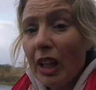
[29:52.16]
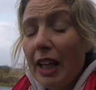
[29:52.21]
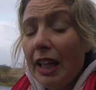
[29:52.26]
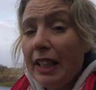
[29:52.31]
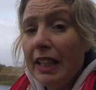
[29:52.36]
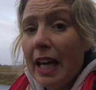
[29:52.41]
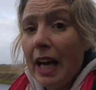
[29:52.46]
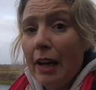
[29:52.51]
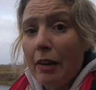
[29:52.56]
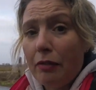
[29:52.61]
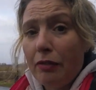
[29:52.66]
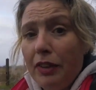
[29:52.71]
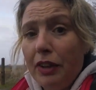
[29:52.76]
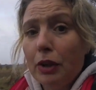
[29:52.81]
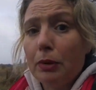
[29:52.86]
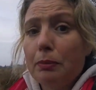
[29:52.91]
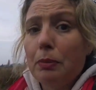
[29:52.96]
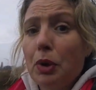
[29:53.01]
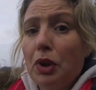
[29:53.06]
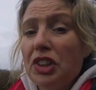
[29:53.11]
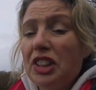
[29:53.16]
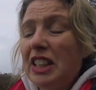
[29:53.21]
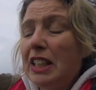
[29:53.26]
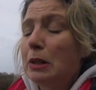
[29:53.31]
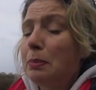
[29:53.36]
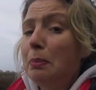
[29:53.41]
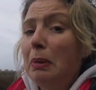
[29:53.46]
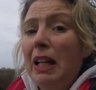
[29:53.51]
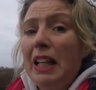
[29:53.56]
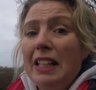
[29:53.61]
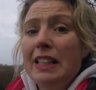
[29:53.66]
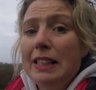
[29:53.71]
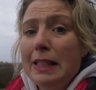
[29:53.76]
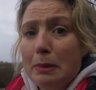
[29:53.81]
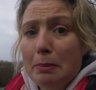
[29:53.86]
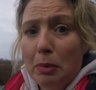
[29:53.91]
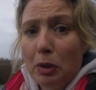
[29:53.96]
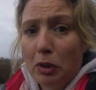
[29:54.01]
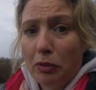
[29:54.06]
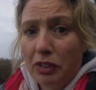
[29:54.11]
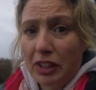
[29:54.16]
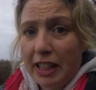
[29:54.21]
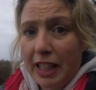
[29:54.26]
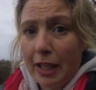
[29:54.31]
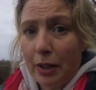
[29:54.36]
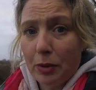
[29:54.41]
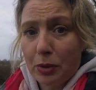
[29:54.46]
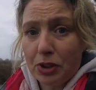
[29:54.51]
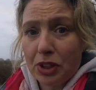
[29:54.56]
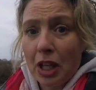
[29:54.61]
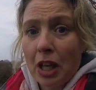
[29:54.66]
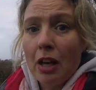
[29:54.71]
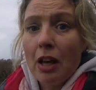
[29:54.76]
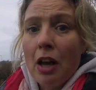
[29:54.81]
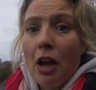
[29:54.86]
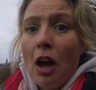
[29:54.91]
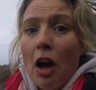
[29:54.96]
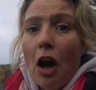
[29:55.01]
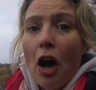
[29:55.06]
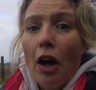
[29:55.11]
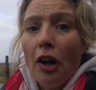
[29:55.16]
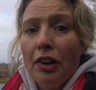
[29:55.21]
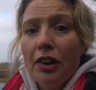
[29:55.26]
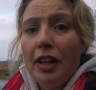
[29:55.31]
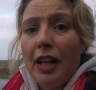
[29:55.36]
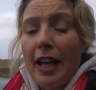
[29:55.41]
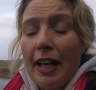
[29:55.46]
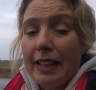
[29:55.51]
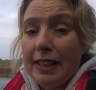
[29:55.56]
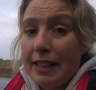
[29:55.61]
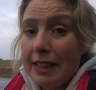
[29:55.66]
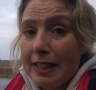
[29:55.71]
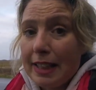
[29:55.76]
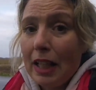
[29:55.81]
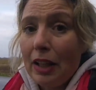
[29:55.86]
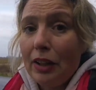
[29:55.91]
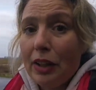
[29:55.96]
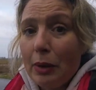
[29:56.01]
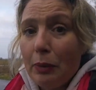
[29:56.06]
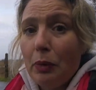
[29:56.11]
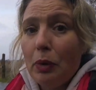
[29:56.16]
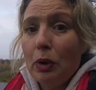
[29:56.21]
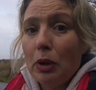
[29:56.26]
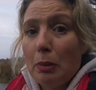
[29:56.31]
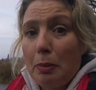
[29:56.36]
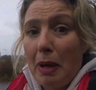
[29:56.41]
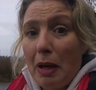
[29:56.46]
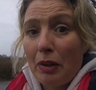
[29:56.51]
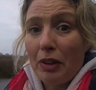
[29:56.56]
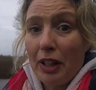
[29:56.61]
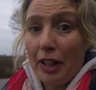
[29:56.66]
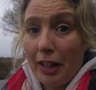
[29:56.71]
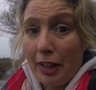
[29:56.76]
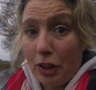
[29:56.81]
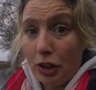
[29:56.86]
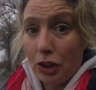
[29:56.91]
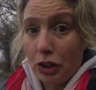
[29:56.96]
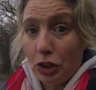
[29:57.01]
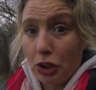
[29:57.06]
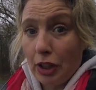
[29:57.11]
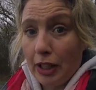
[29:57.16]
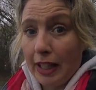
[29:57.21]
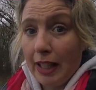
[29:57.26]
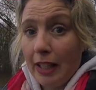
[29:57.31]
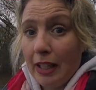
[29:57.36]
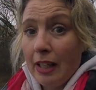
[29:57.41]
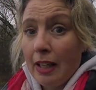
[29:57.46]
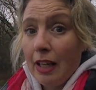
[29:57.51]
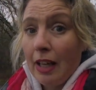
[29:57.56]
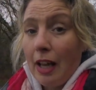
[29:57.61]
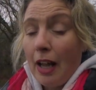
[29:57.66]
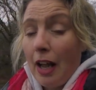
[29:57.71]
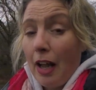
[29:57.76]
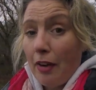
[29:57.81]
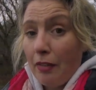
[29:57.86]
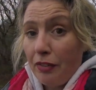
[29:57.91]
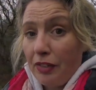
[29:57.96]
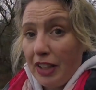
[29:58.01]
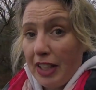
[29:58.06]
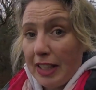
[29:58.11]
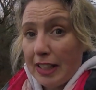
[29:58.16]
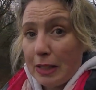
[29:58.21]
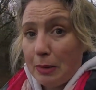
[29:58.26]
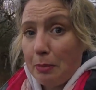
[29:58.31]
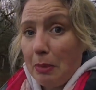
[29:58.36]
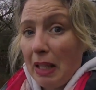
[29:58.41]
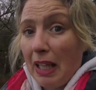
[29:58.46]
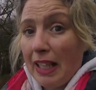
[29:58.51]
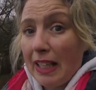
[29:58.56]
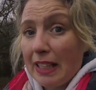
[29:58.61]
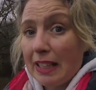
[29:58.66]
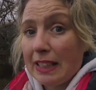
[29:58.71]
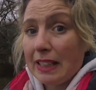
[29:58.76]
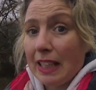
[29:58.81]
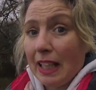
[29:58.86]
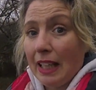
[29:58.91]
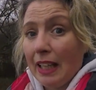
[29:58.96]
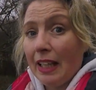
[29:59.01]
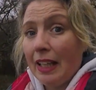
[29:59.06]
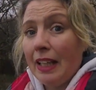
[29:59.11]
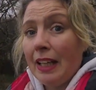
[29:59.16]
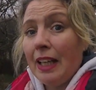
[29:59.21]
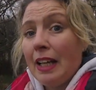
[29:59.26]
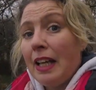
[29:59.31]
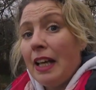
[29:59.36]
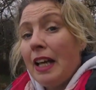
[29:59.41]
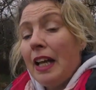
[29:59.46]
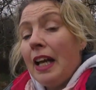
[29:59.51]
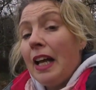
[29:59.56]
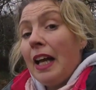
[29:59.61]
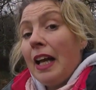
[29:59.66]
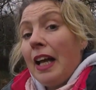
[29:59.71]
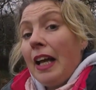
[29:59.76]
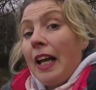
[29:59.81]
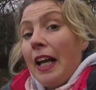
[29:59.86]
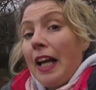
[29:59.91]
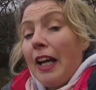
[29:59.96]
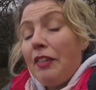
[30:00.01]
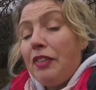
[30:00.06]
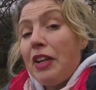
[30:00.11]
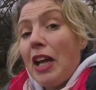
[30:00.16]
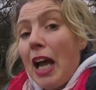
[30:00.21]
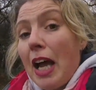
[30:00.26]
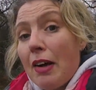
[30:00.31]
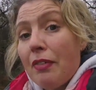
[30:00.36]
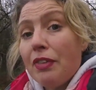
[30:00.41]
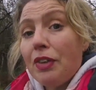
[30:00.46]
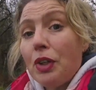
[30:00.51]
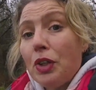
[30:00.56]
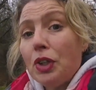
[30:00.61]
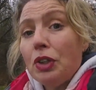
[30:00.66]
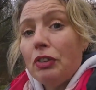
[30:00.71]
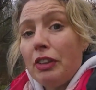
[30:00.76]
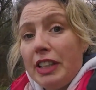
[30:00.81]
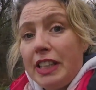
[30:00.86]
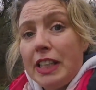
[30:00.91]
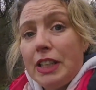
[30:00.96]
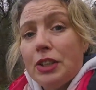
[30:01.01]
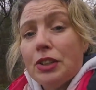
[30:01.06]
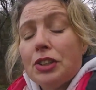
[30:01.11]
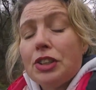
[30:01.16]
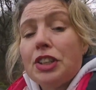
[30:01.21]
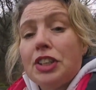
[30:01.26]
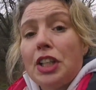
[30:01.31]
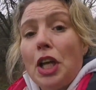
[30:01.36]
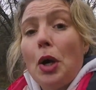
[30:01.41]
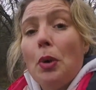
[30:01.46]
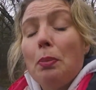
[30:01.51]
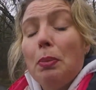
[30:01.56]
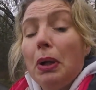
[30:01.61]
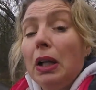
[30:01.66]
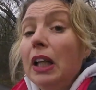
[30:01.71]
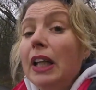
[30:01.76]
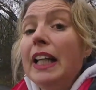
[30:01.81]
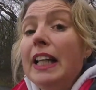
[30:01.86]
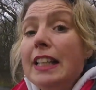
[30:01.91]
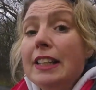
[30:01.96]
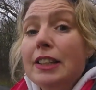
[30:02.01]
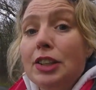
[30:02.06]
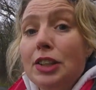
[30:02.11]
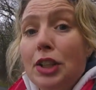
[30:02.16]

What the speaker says: in Hatfield Moors. There's plenty more videos on there to tell you all about the history of this place. If you haven't already done so, please